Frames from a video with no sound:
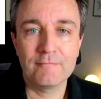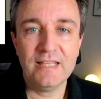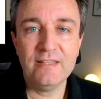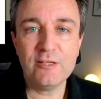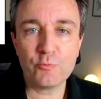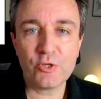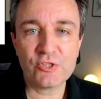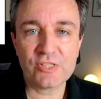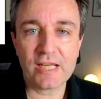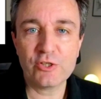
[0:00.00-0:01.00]
In this
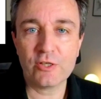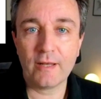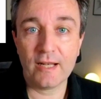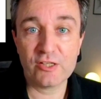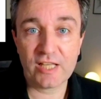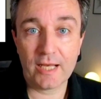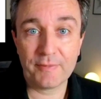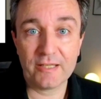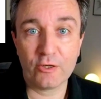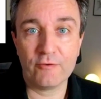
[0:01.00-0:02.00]
presentation, I'll start
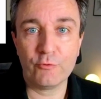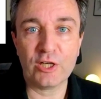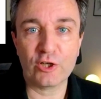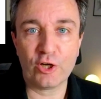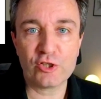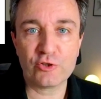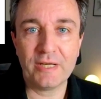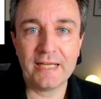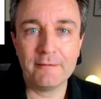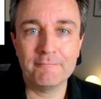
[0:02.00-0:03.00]
by covering
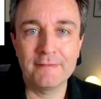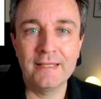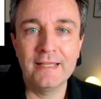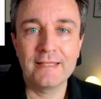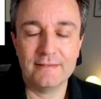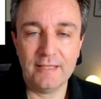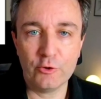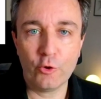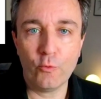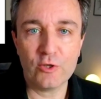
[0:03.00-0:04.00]
clustering,
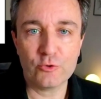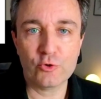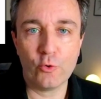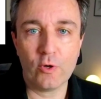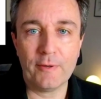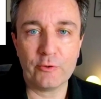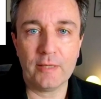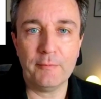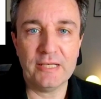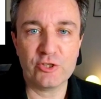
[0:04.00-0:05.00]
then go on to talk about
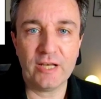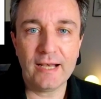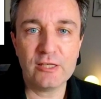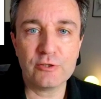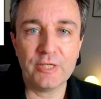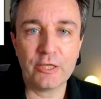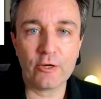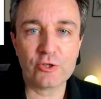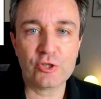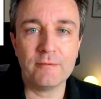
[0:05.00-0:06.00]
dimensionality
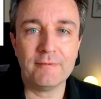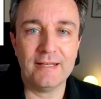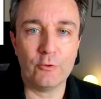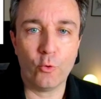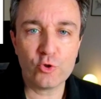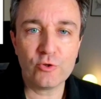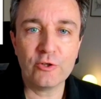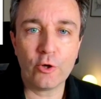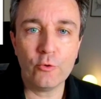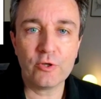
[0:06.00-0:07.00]
reduction and
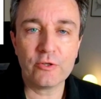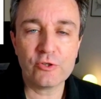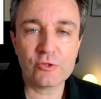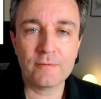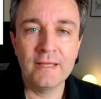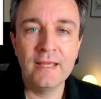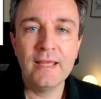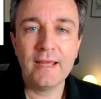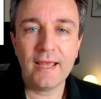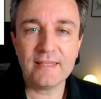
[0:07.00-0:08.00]
autoencoders,
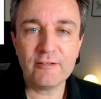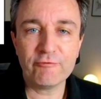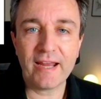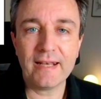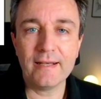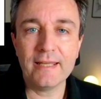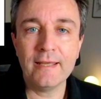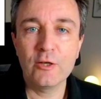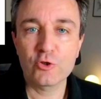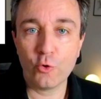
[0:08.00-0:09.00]
and then
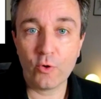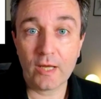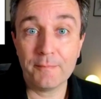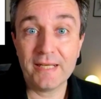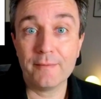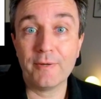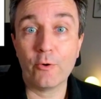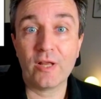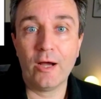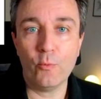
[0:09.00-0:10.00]
finally talk a bit
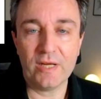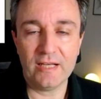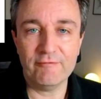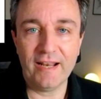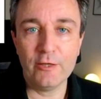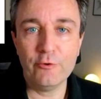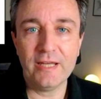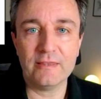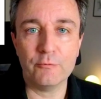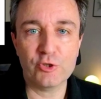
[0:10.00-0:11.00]
about how we can
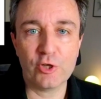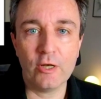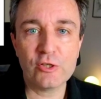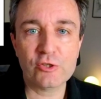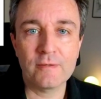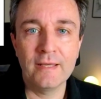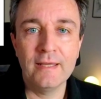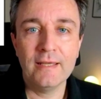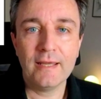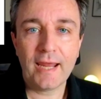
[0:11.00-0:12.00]
evaluate the results
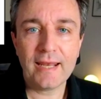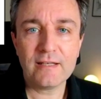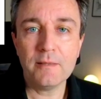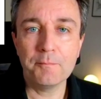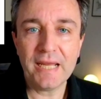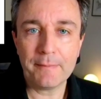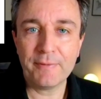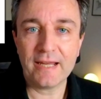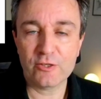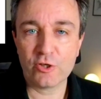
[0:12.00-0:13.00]
and the big
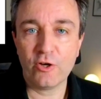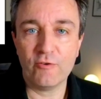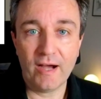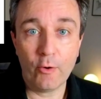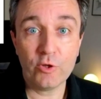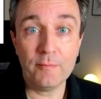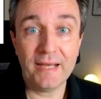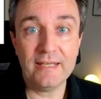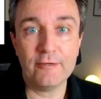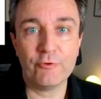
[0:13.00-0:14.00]
picture of how the
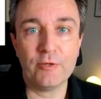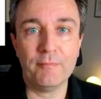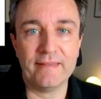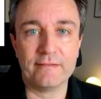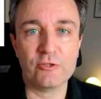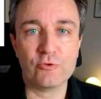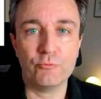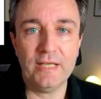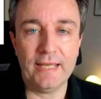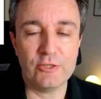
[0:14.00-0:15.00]
many different methods
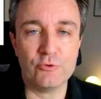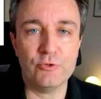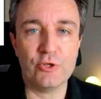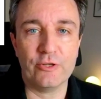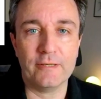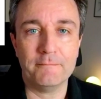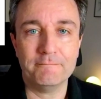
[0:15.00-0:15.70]
relate to each other.